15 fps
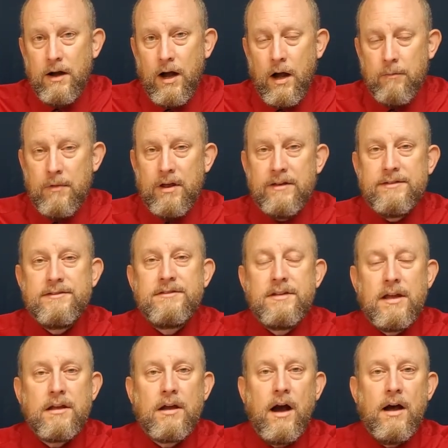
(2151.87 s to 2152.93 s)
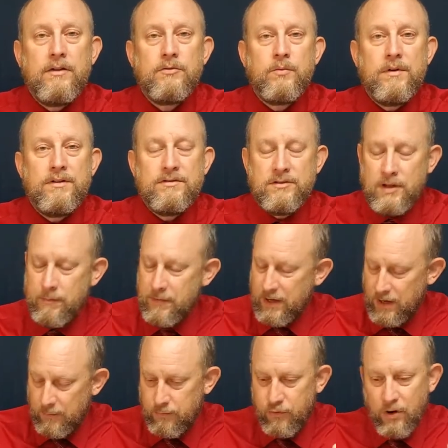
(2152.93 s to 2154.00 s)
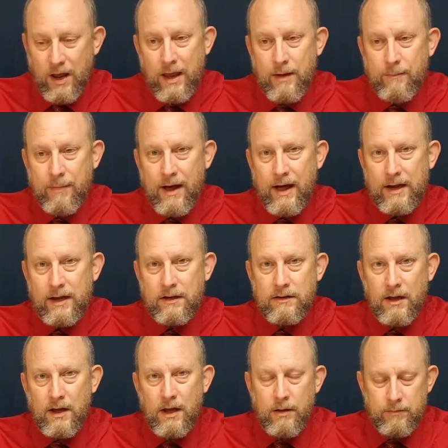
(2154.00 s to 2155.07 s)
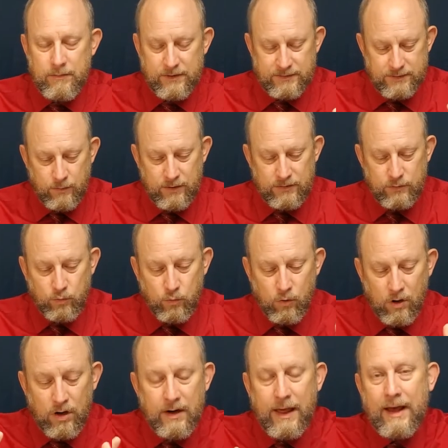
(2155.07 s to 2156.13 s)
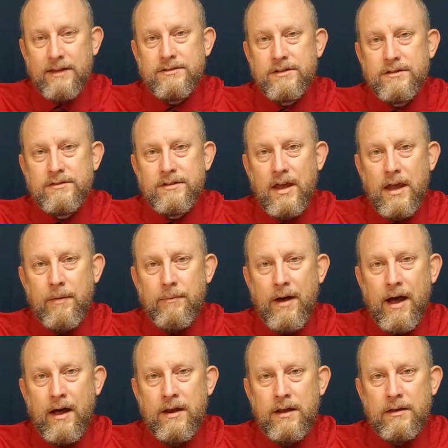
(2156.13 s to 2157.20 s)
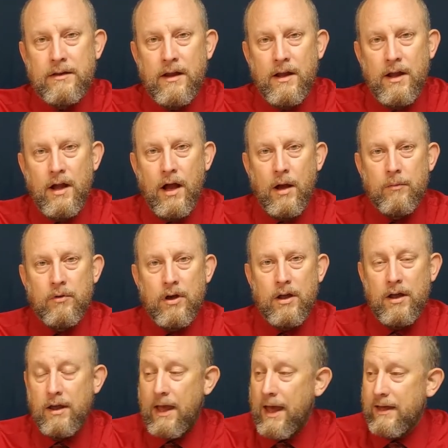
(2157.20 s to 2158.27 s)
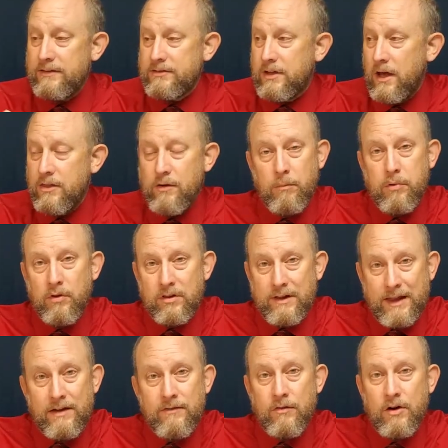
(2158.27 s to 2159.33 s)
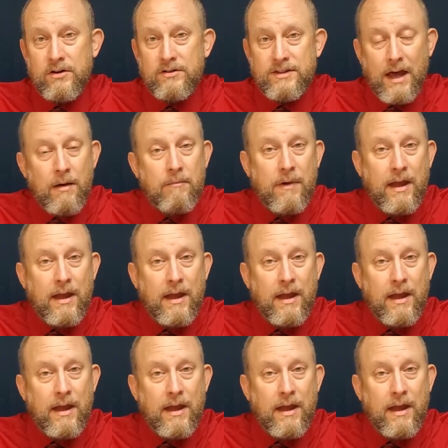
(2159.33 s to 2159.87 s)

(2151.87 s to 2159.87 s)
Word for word: I'm going to seek God's wisdom. I'm going to pray about it. I'm going to see what his word has to say about it. I'm going to ask other believers that